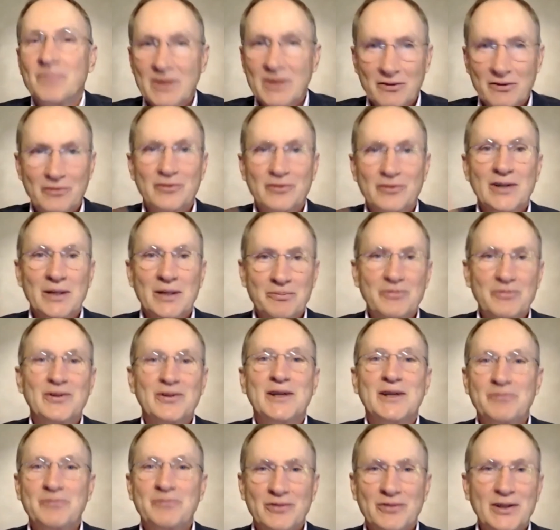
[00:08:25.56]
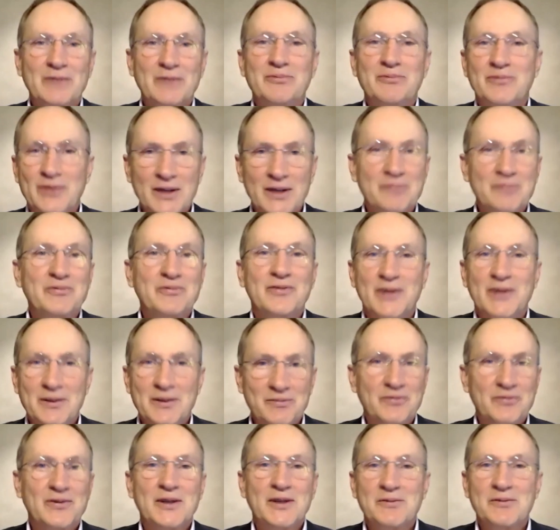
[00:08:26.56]
Flip, flip, flip, flip, flip,
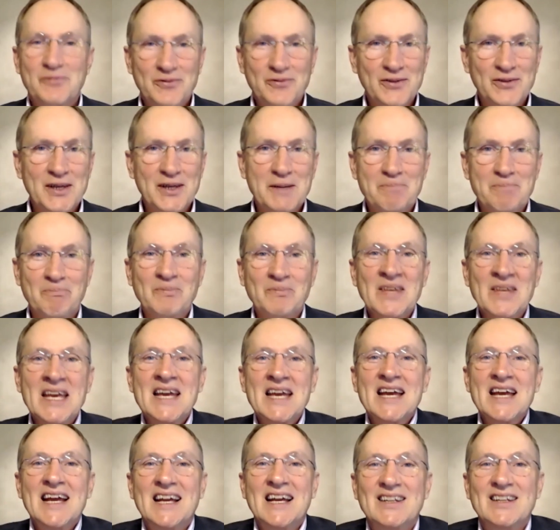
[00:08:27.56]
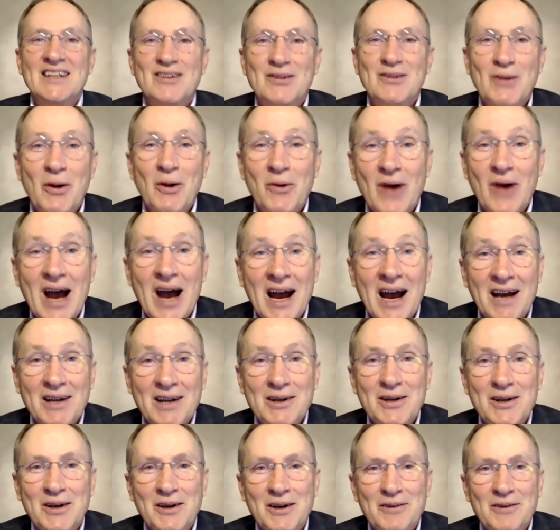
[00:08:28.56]
flip, flip. And so out
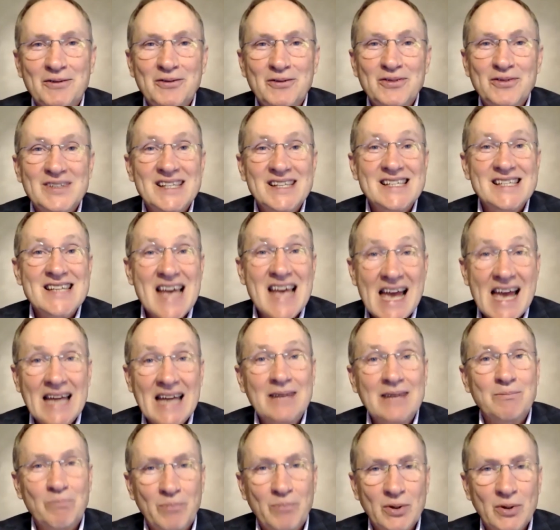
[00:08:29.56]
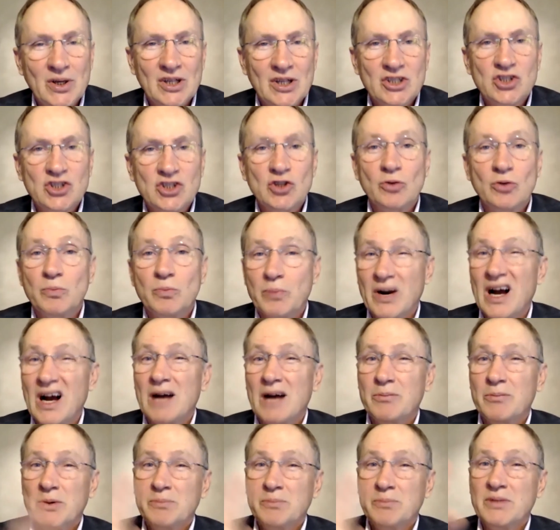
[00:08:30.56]
of 10 books, you'll
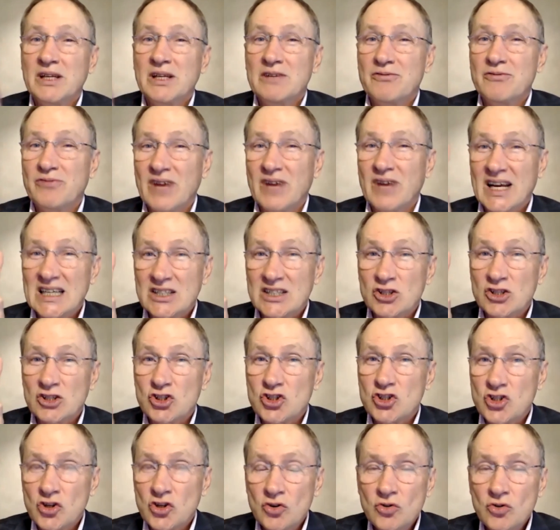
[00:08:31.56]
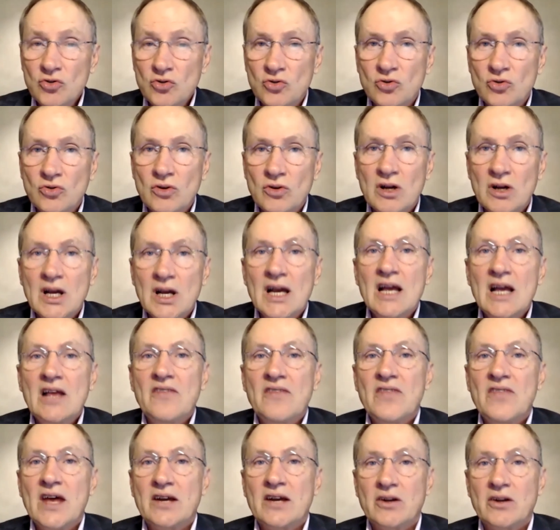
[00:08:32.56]
probably find 2
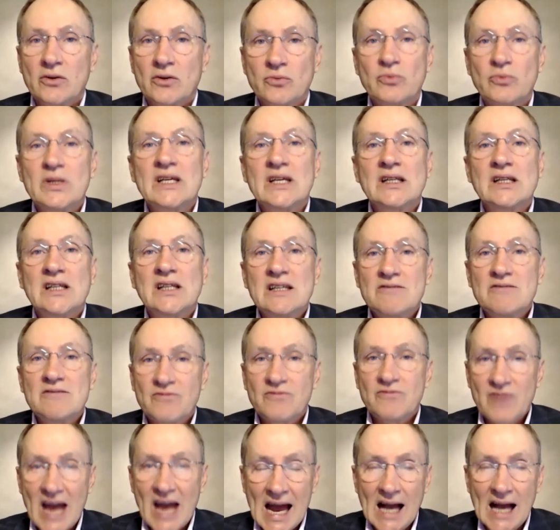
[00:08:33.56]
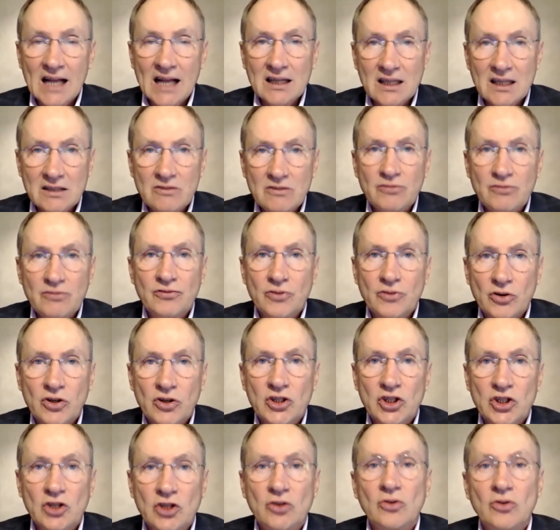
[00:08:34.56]
that are really valid for
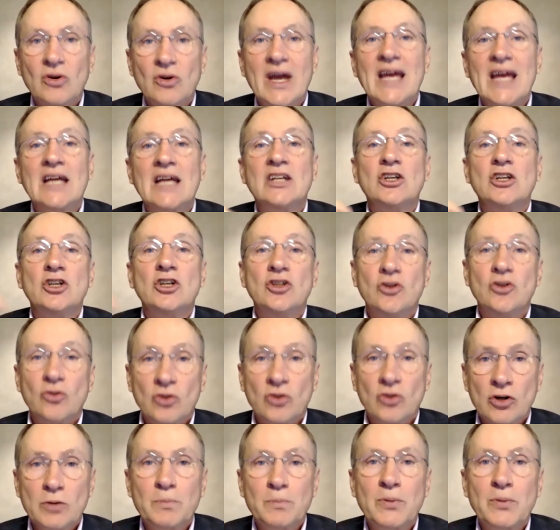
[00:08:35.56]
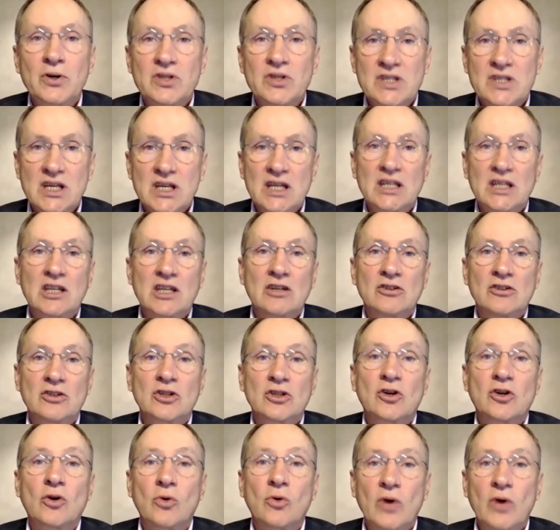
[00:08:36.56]
you and your particular
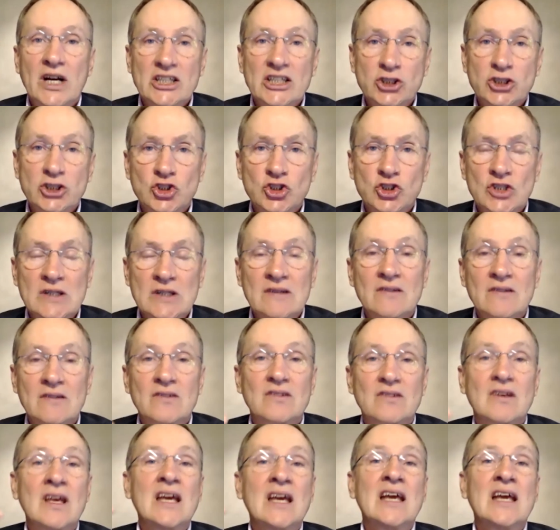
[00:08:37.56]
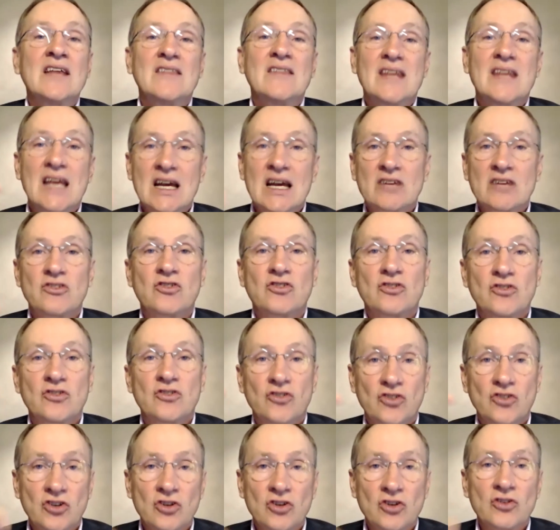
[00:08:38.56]
questions, the answers
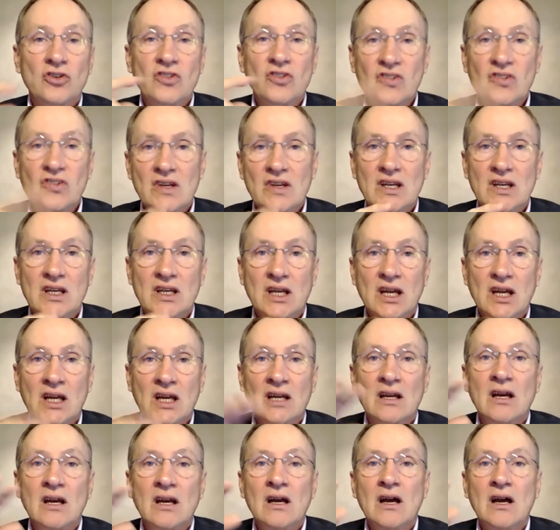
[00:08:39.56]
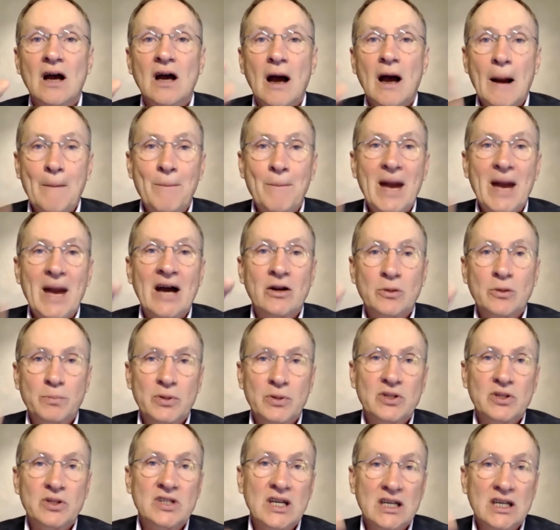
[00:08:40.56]
you're seeking about a
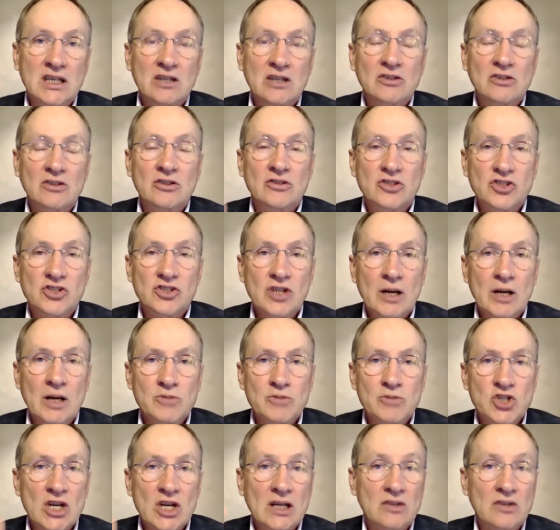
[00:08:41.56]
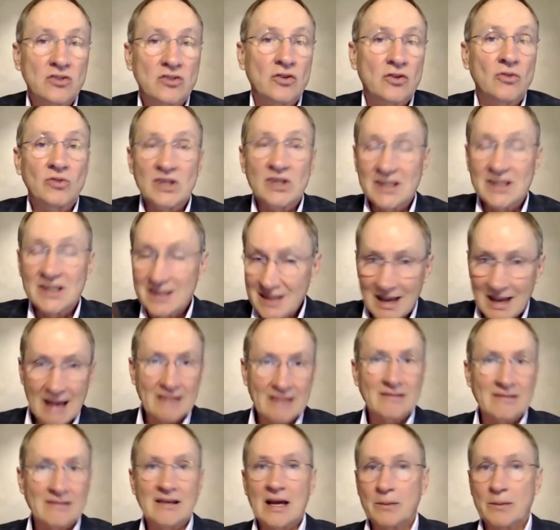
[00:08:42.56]
particular subject. So
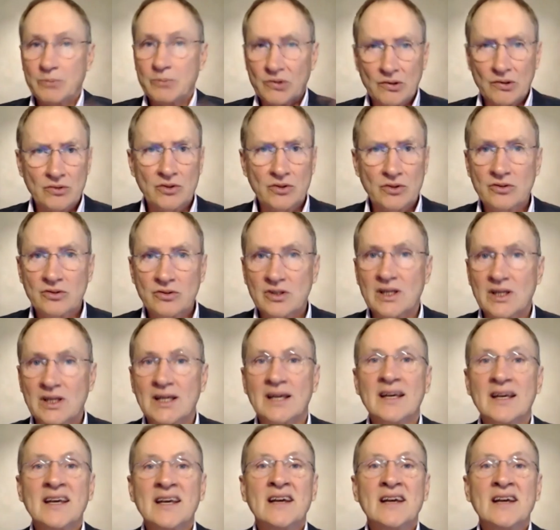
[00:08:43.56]
yes, absolutely.